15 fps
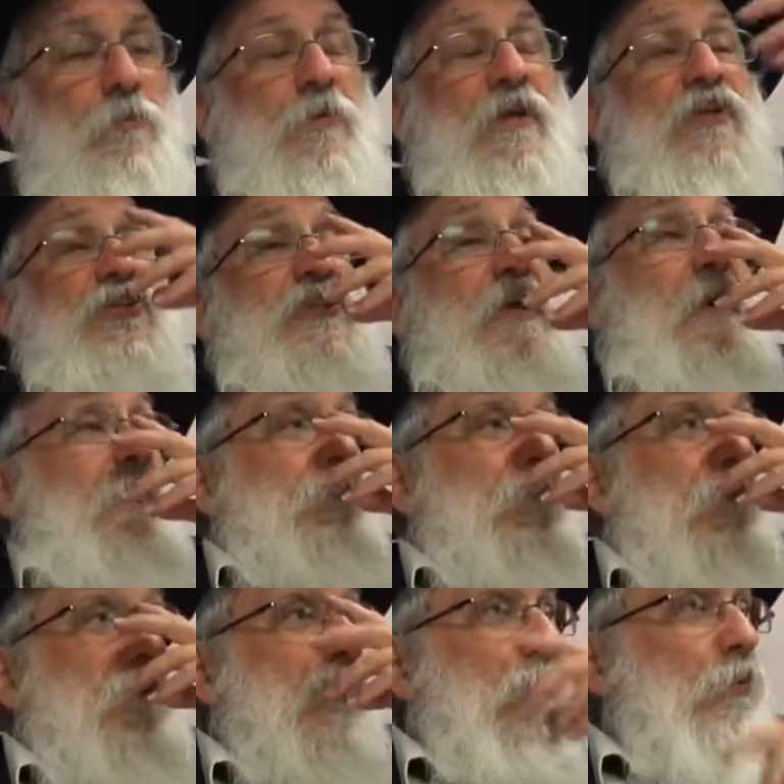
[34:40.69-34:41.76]
But
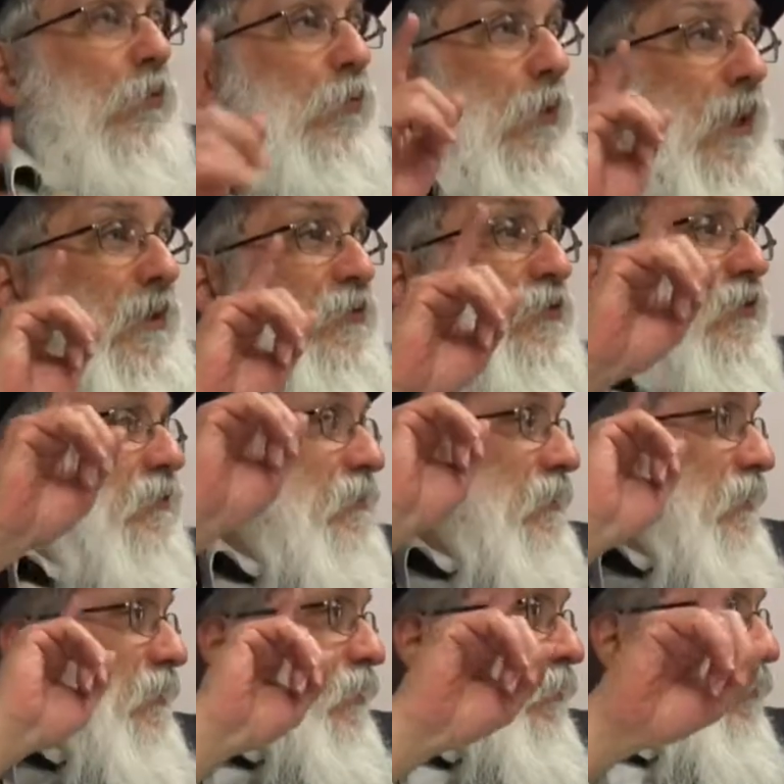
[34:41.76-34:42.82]
Hashem wanted
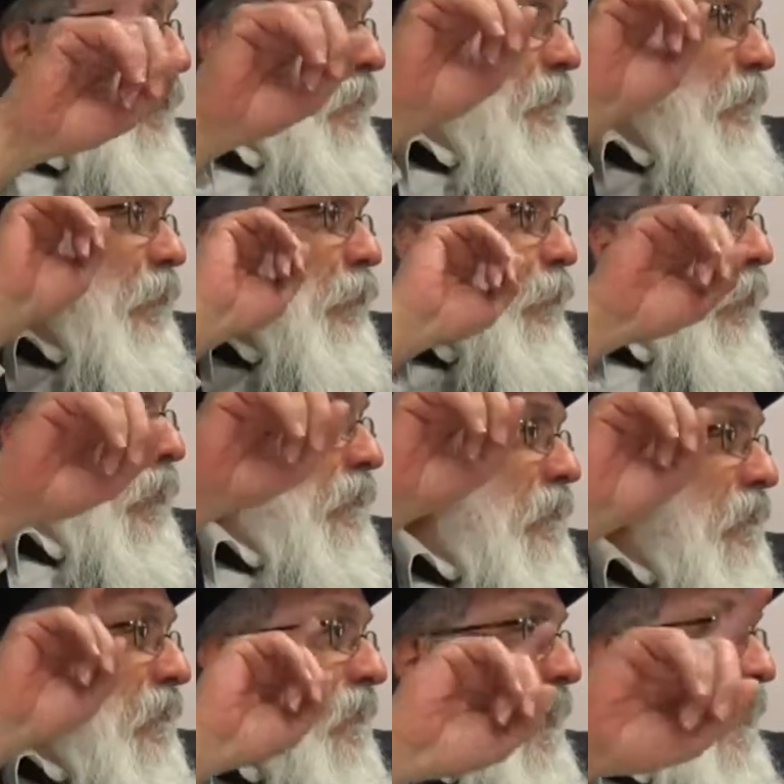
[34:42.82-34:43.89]
to give them
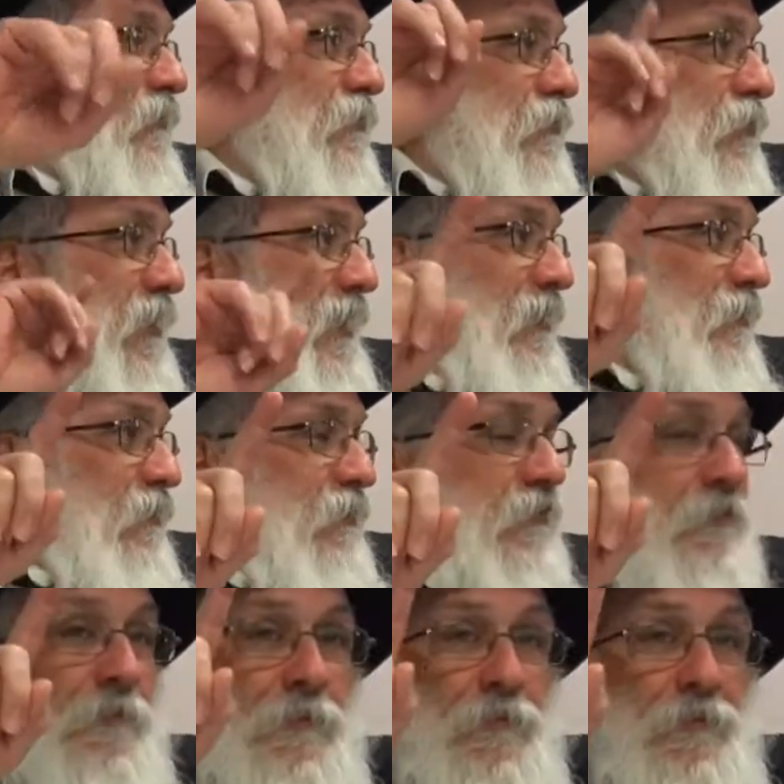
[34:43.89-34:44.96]
one last chance,